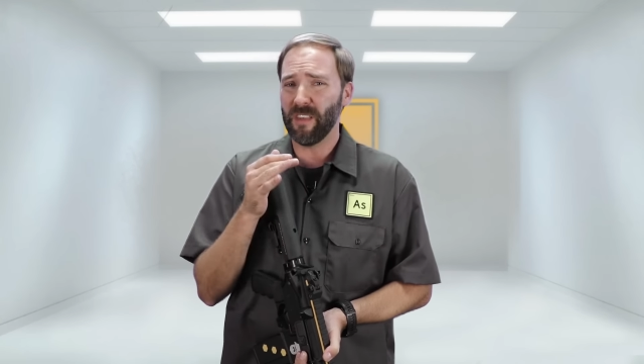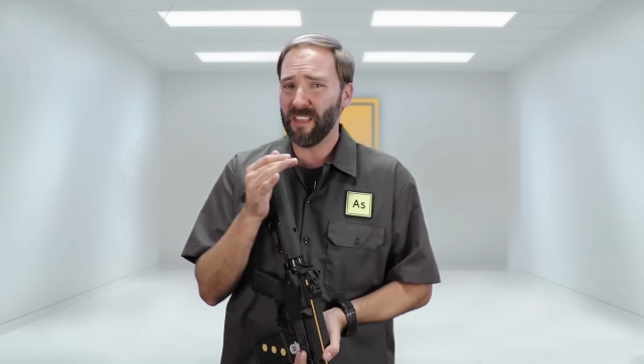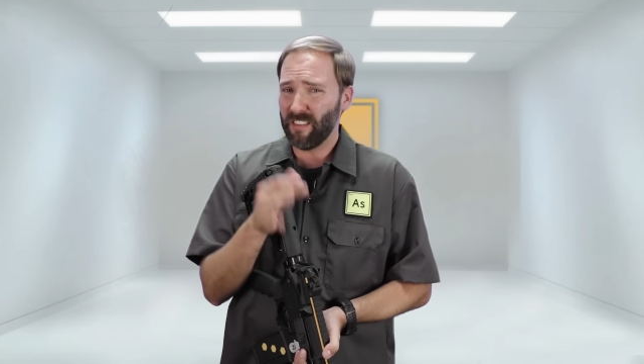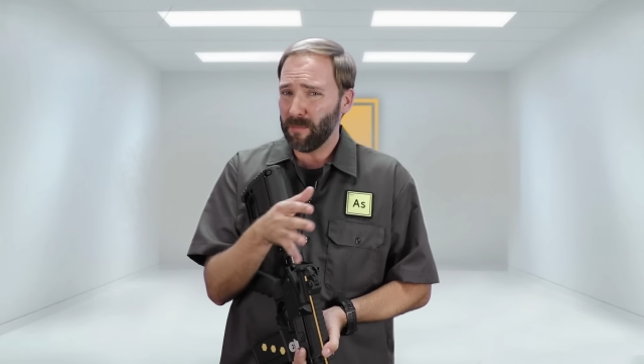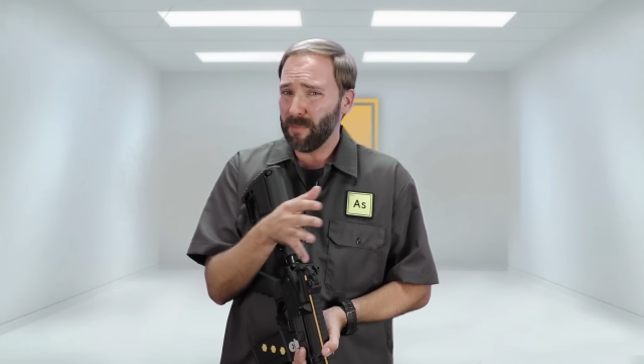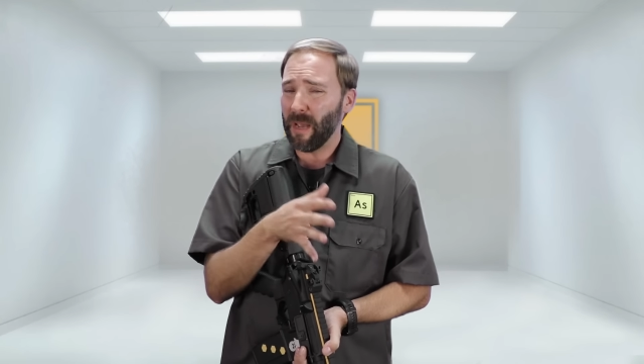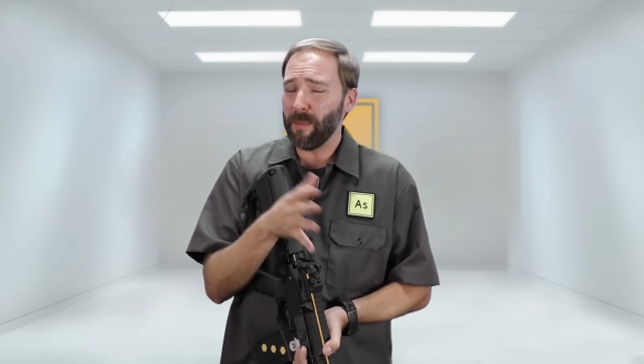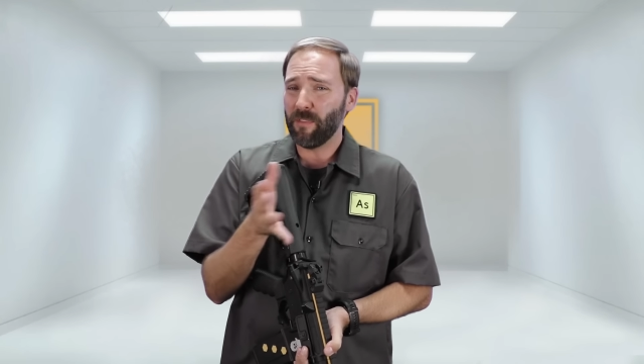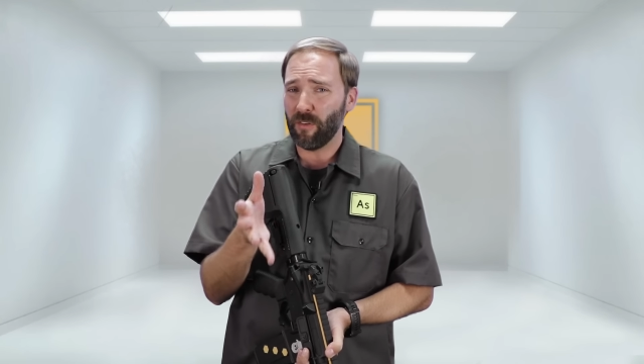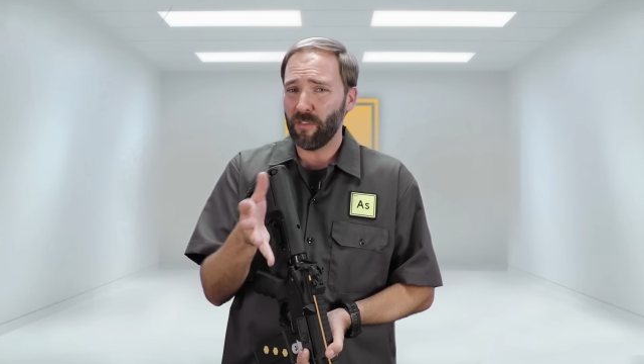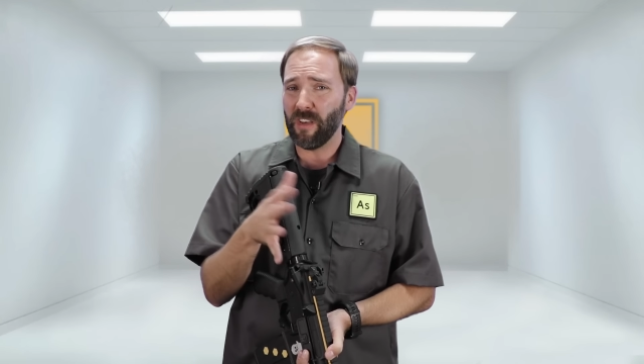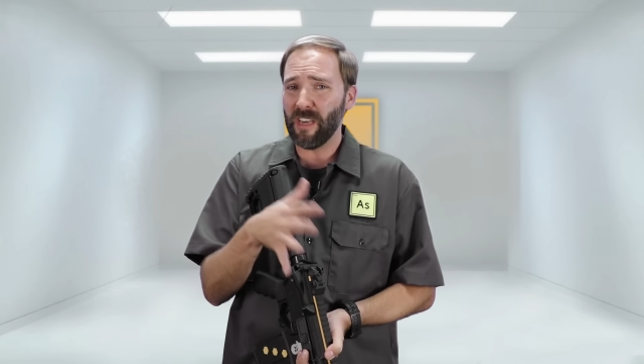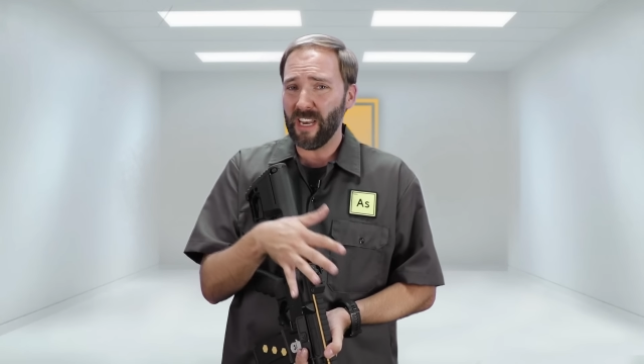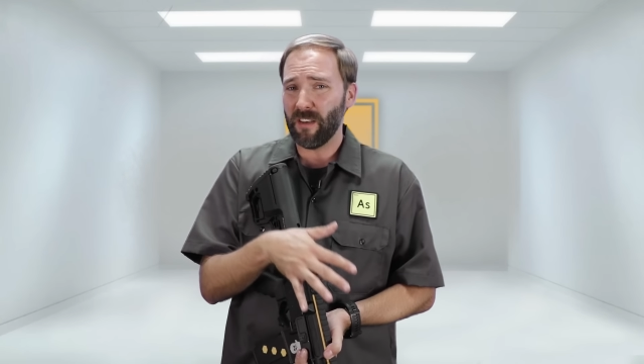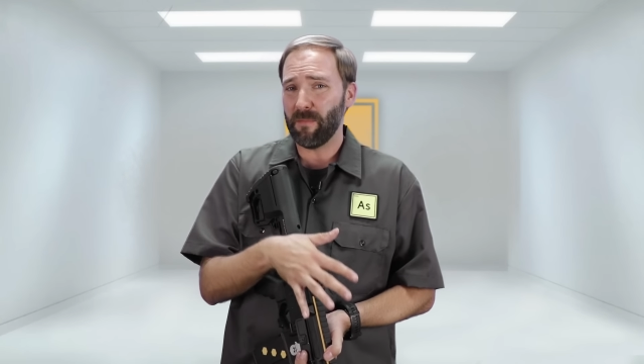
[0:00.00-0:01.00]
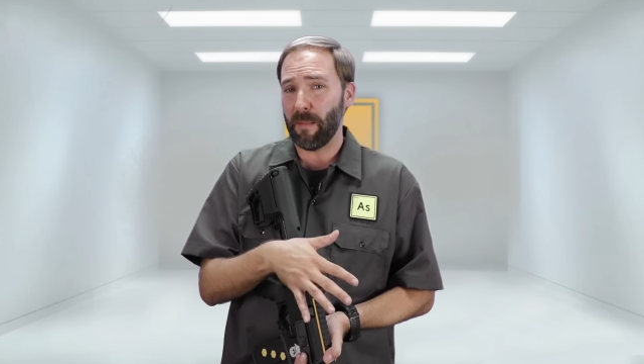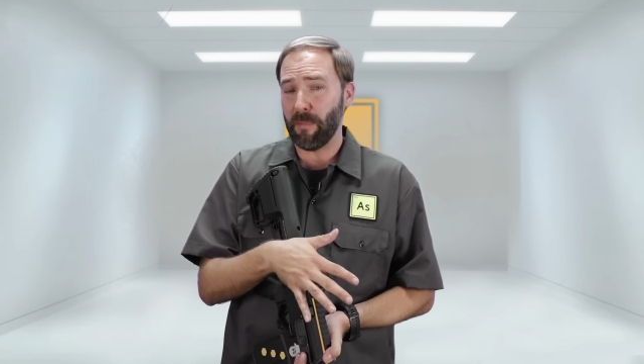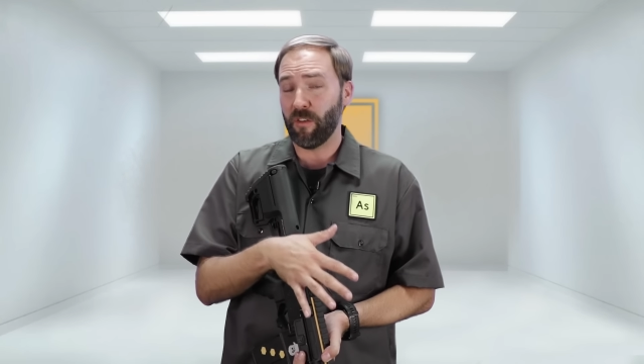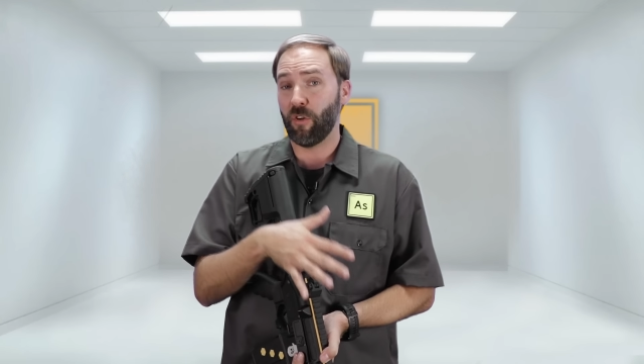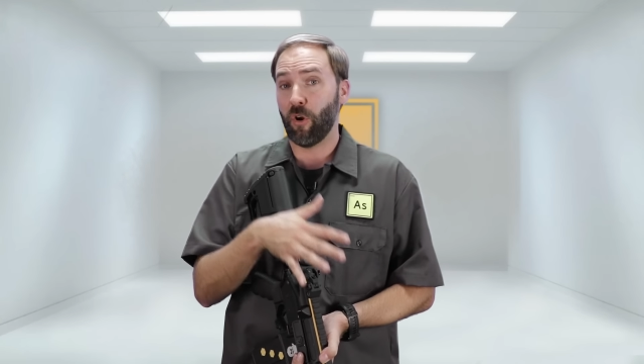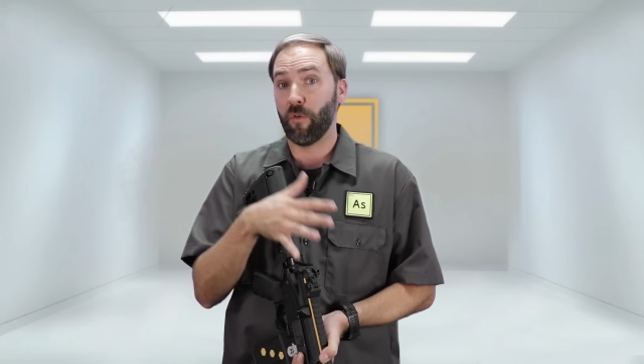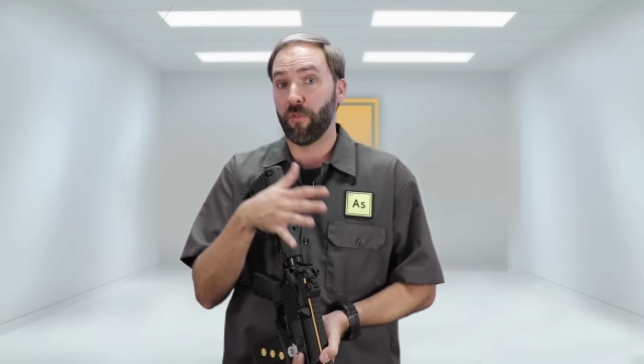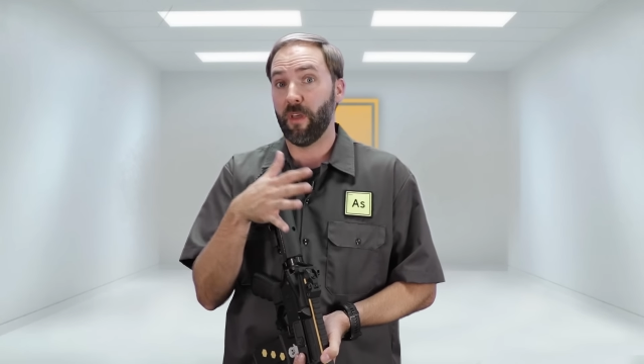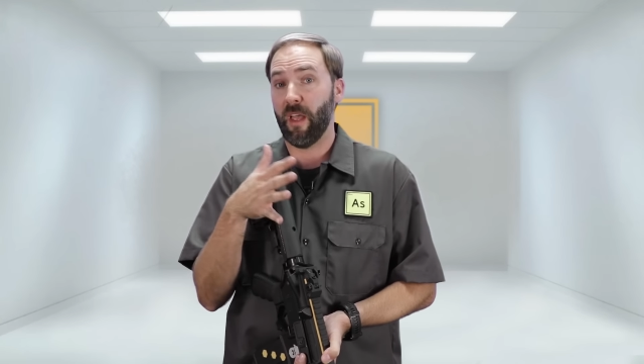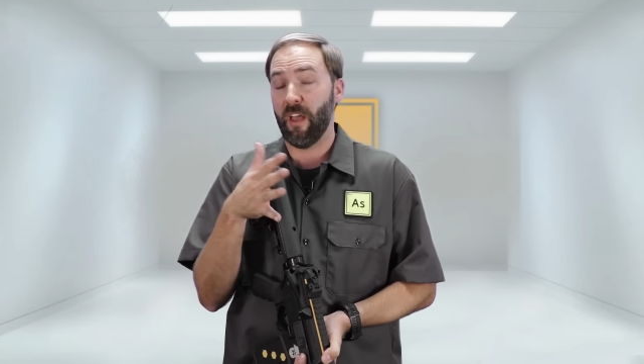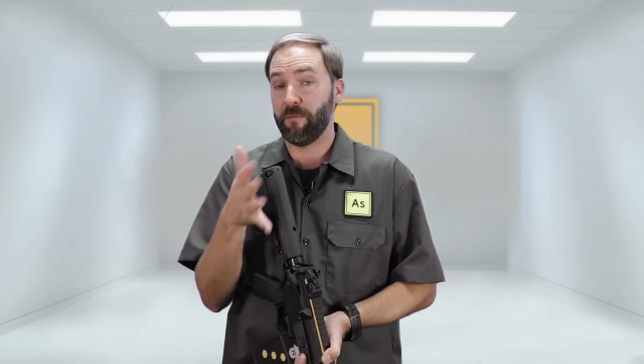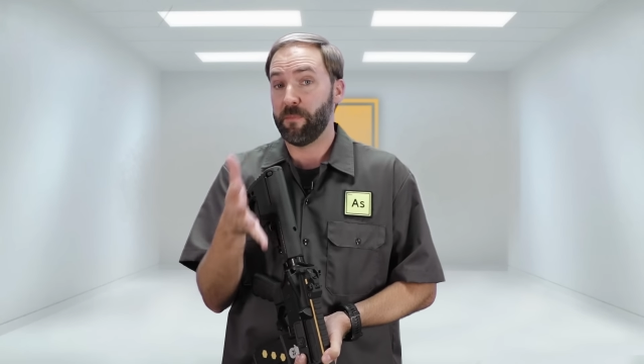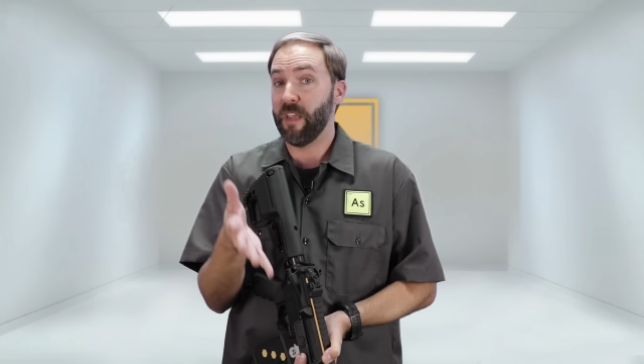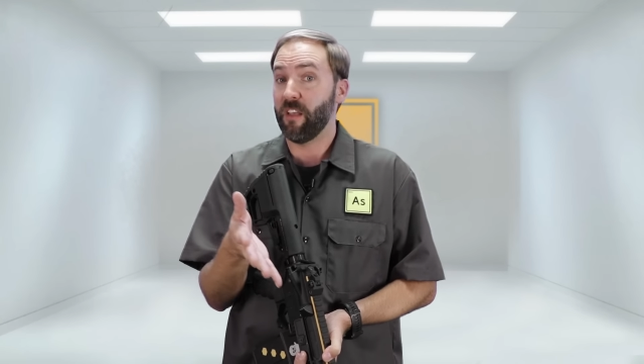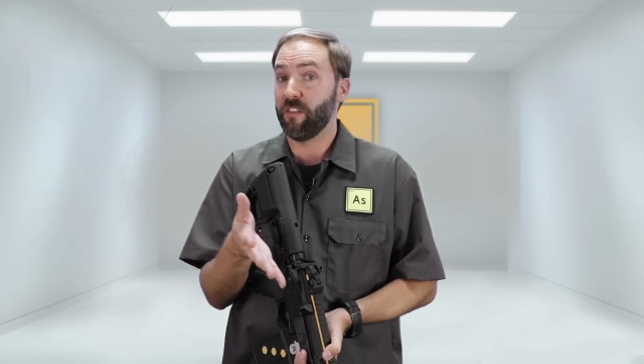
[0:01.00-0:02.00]
Sometimes there's a need to maybe turn
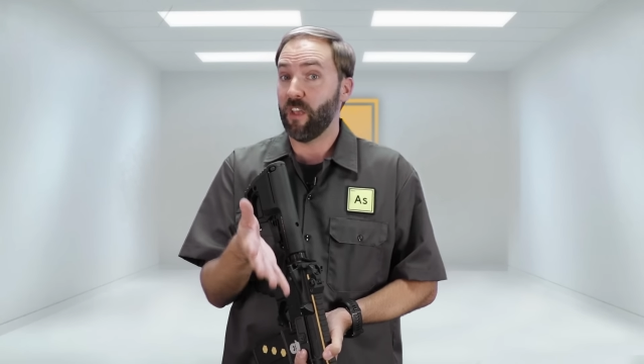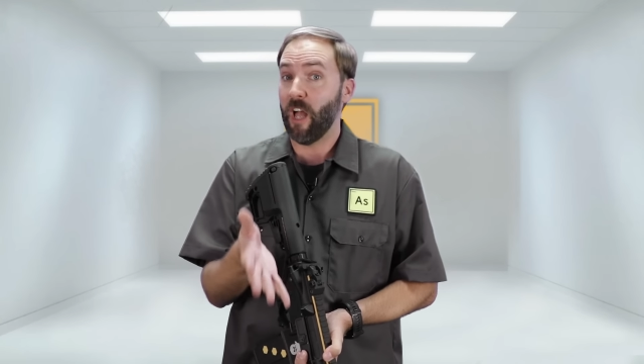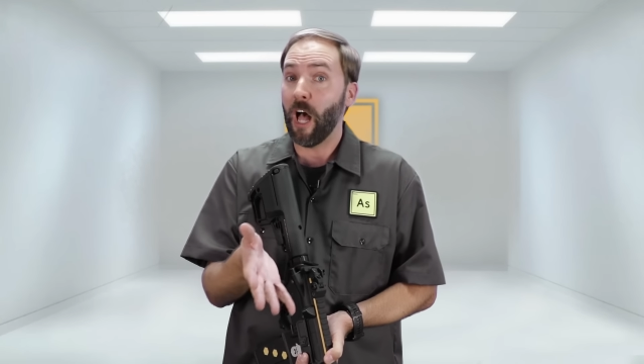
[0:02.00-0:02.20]
the FPS